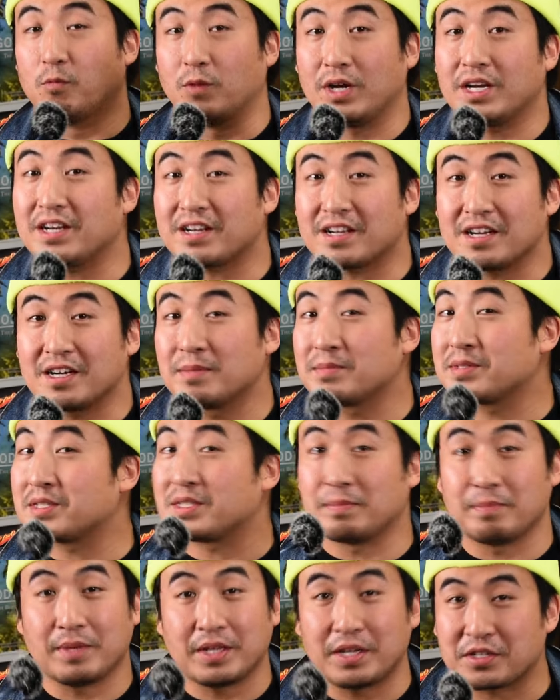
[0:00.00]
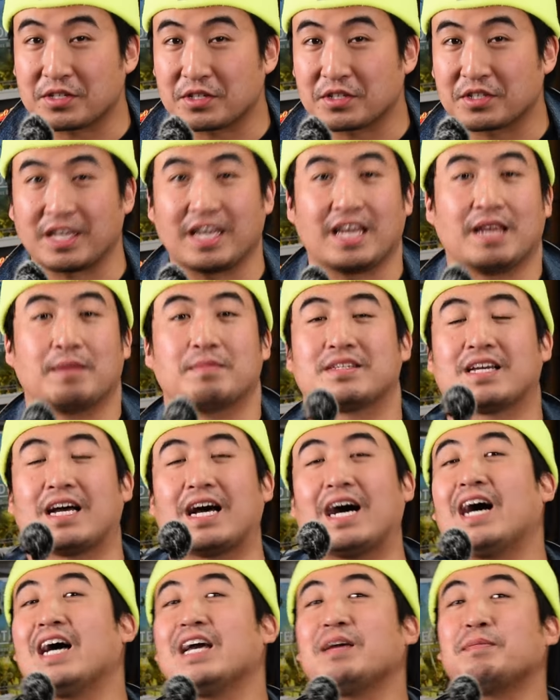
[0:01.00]
When it comes to miniatures games,
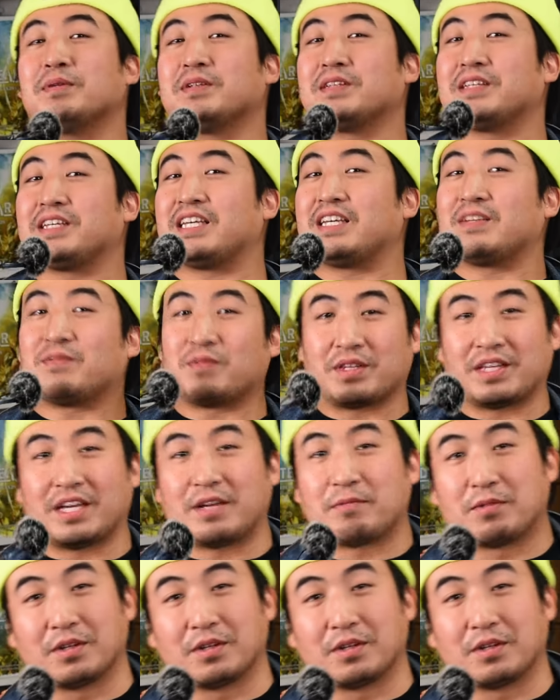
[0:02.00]
I believe with a